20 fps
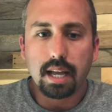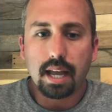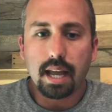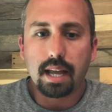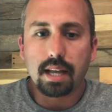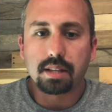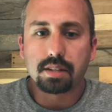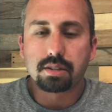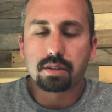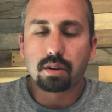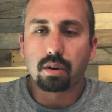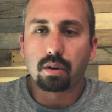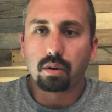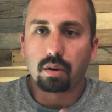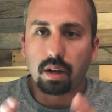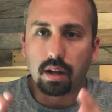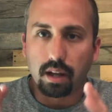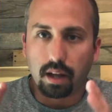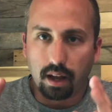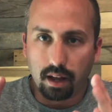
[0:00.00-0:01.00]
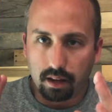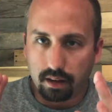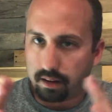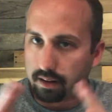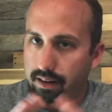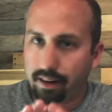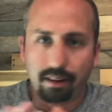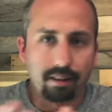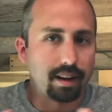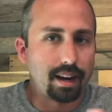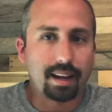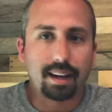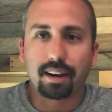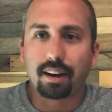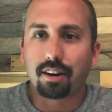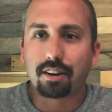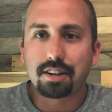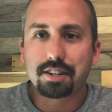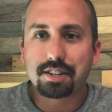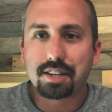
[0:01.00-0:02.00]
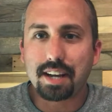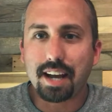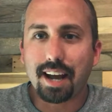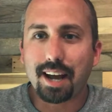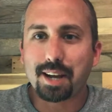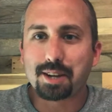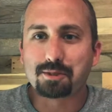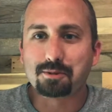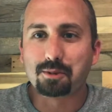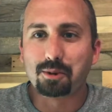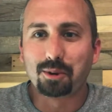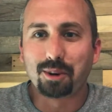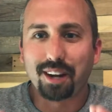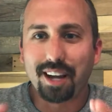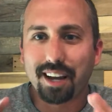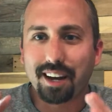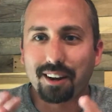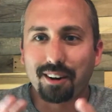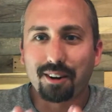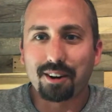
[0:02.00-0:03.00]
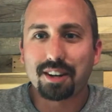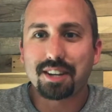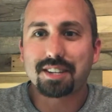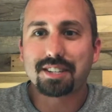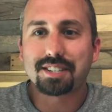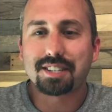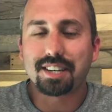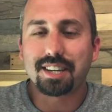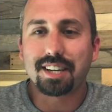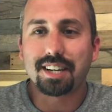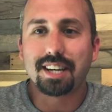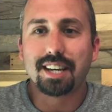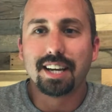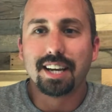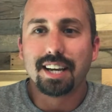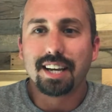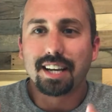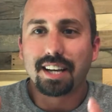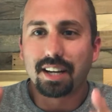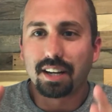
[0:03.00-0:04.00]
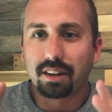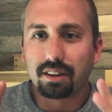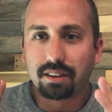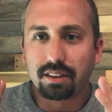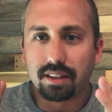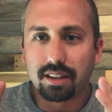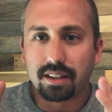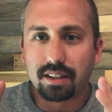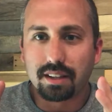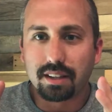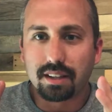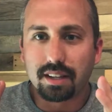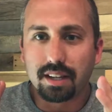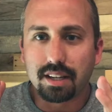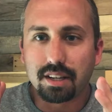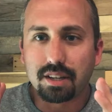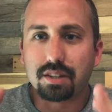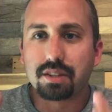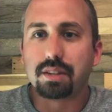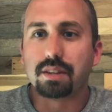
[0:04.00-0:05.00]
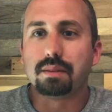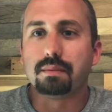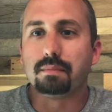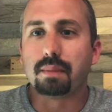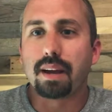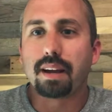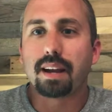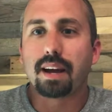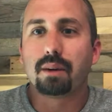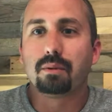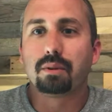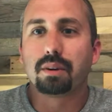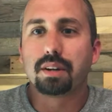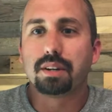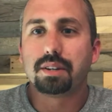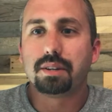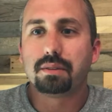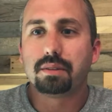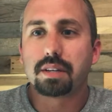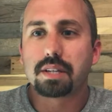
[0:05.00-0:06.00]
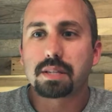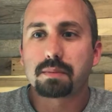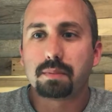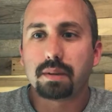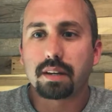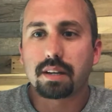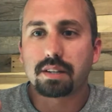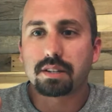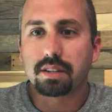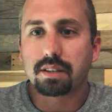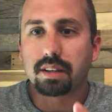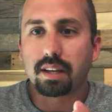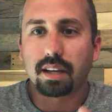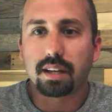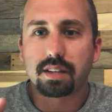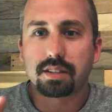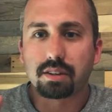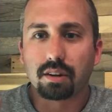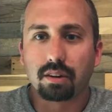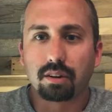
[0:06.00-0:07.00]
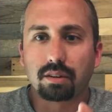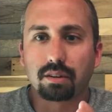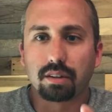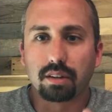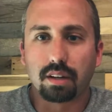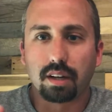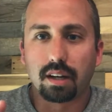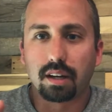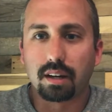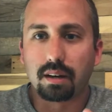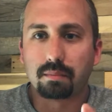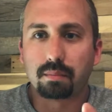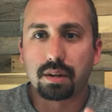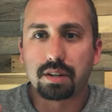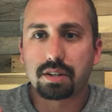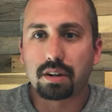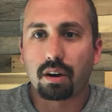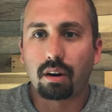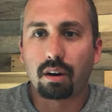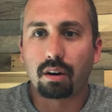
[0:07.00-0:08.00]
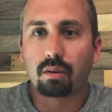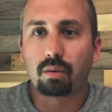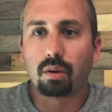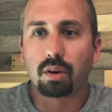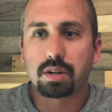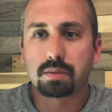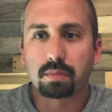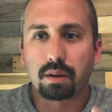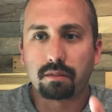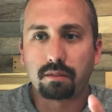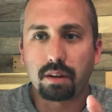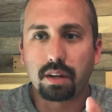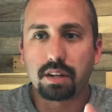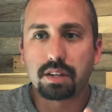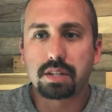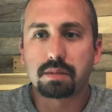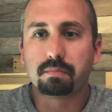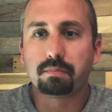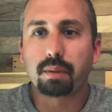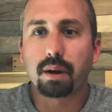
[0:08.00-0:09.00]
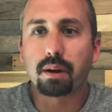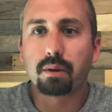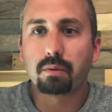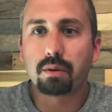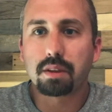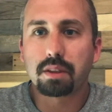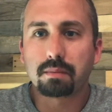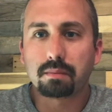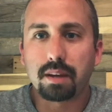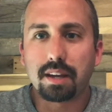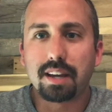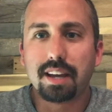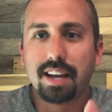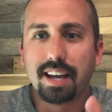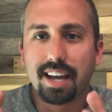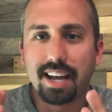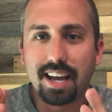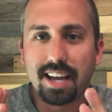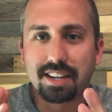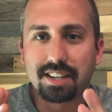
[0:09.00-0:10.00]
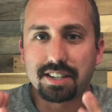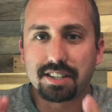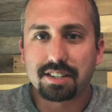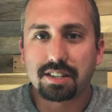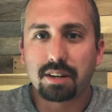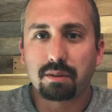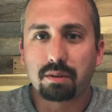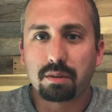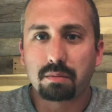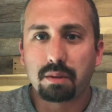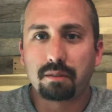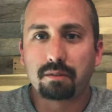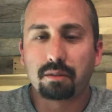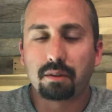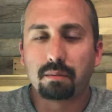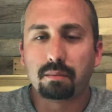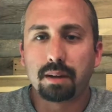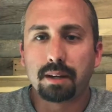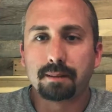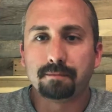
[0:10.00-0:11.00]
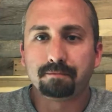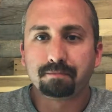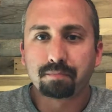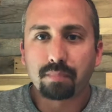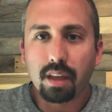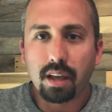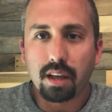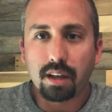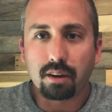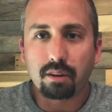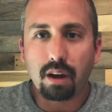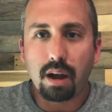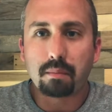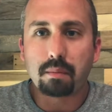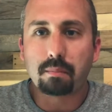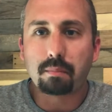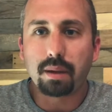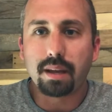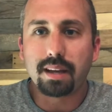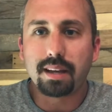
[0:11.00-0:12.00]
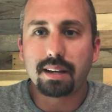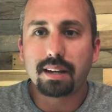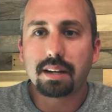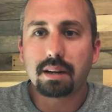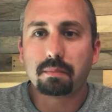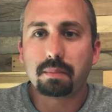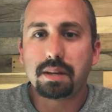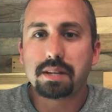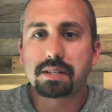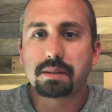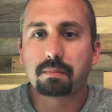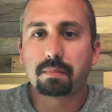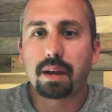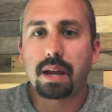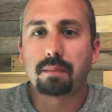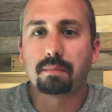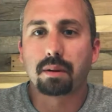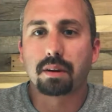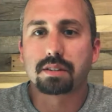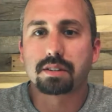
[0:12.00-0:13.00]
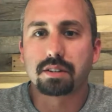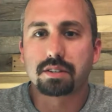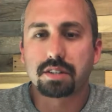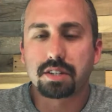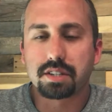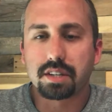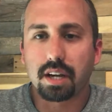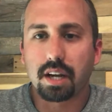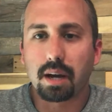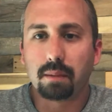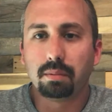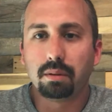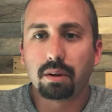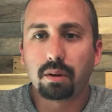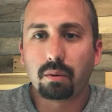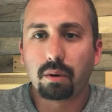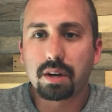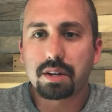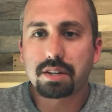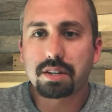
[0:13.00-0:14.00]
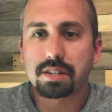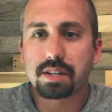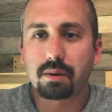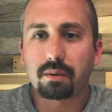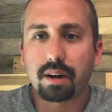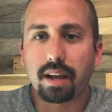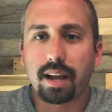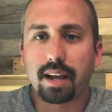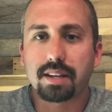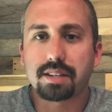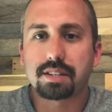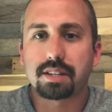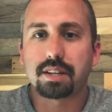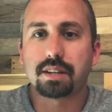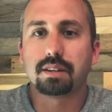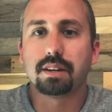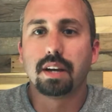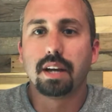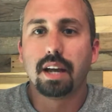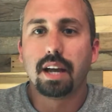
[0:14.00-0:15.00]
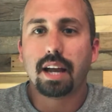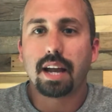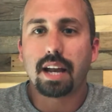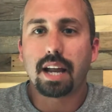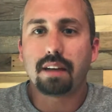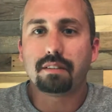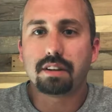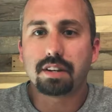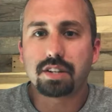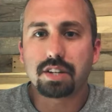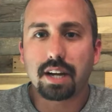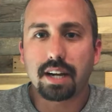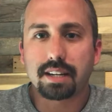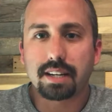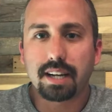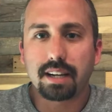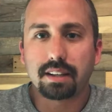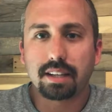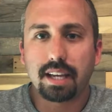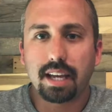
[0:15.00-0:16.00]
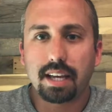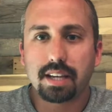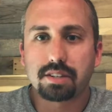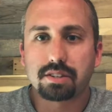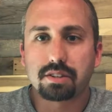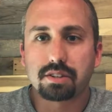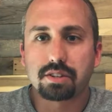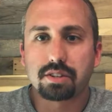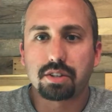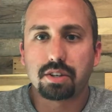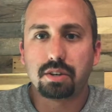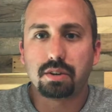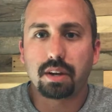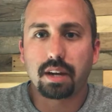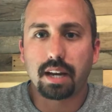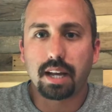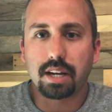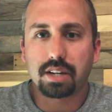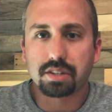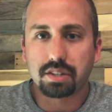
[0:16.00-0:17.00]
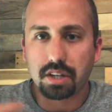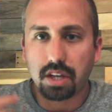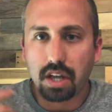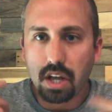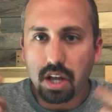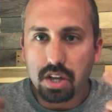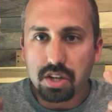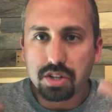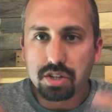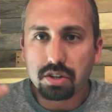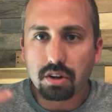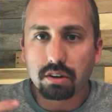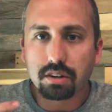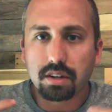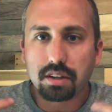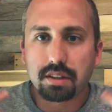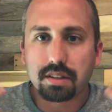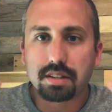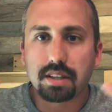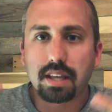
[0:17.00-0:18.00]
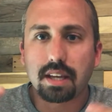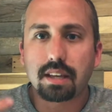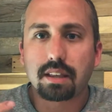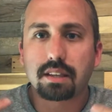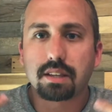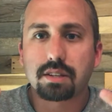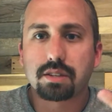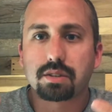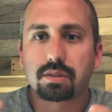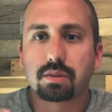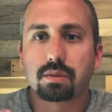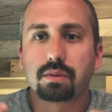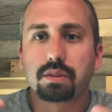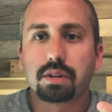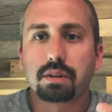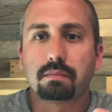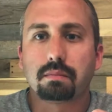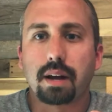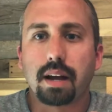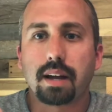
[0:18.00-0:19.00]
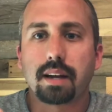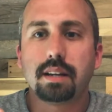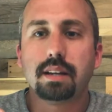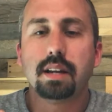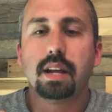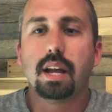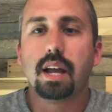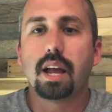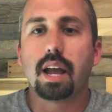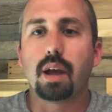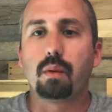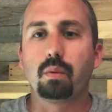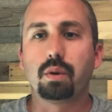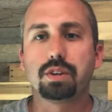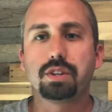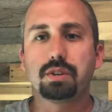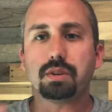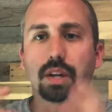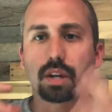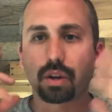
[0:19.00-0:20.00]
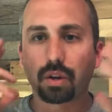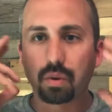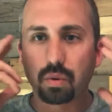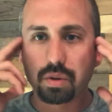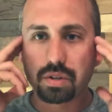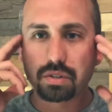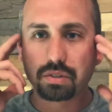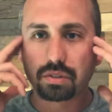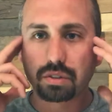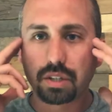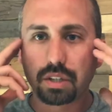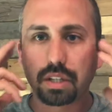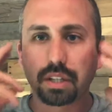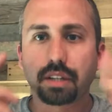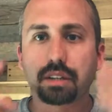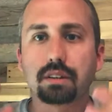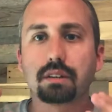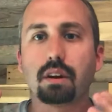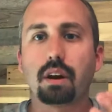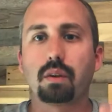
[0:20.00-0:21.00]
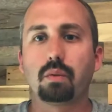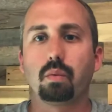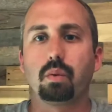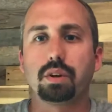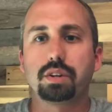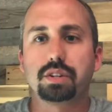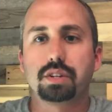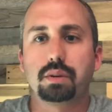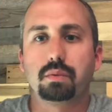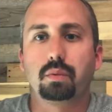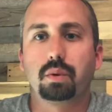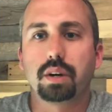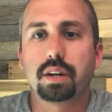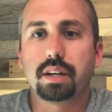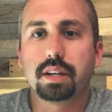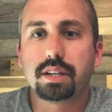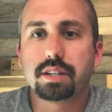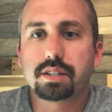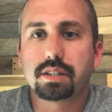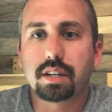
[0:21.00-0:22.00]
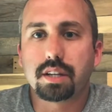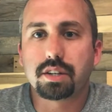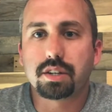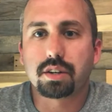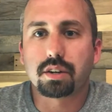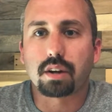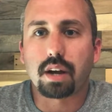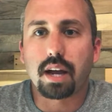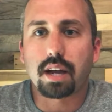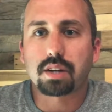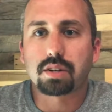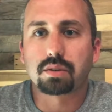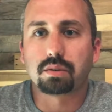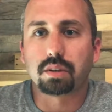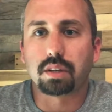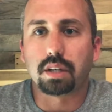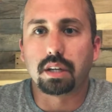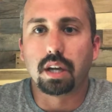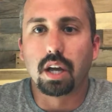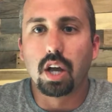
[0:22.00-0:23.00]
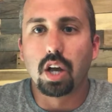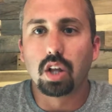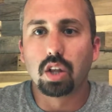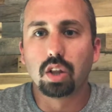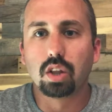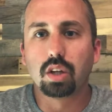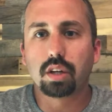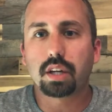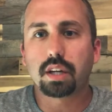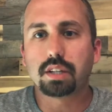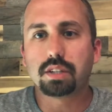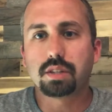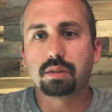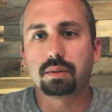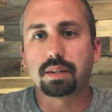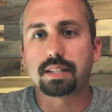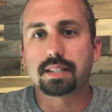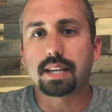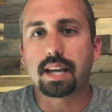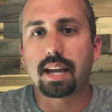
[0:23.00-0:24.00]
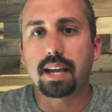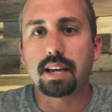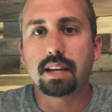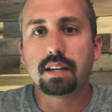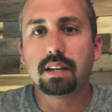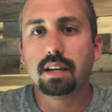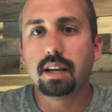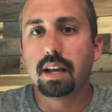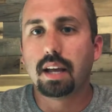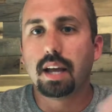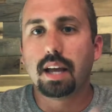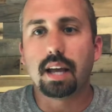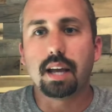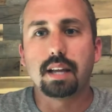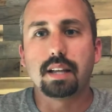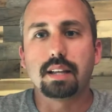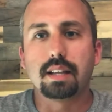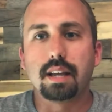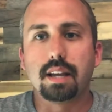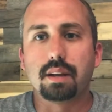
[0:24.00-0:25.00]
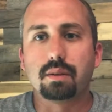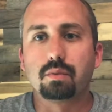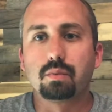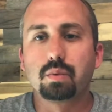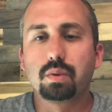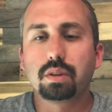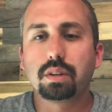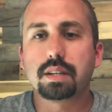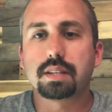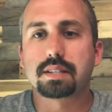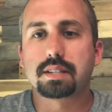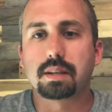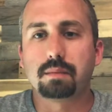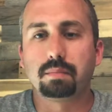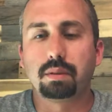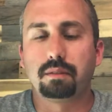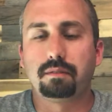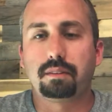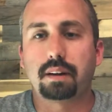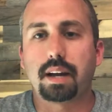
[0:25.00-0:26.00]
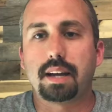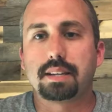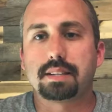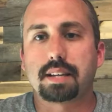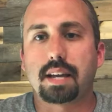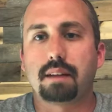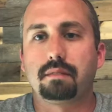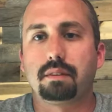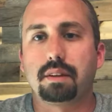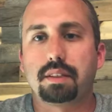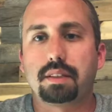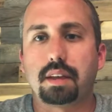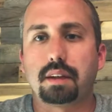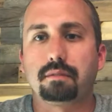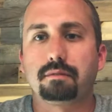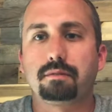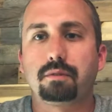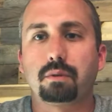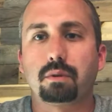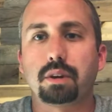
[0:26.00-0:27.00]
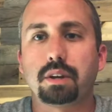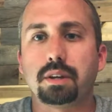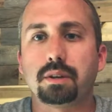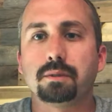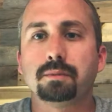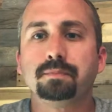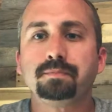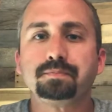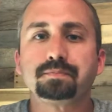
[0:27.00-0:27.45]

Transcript: And so, I can already see eyes rolling. I can already see, that you may not want to do this because you think it's all a bunch of hogwash. But if you can just bear with me and just stick with me for a minute and grab a pen and a piece of paper, because there's just a couple of questions I want to ask you and have you jot down the answers so that you can actually start to think this through in your mind. And once you get crystal clear on what it is that you're actually looking to attain, it really simplifies everything for you.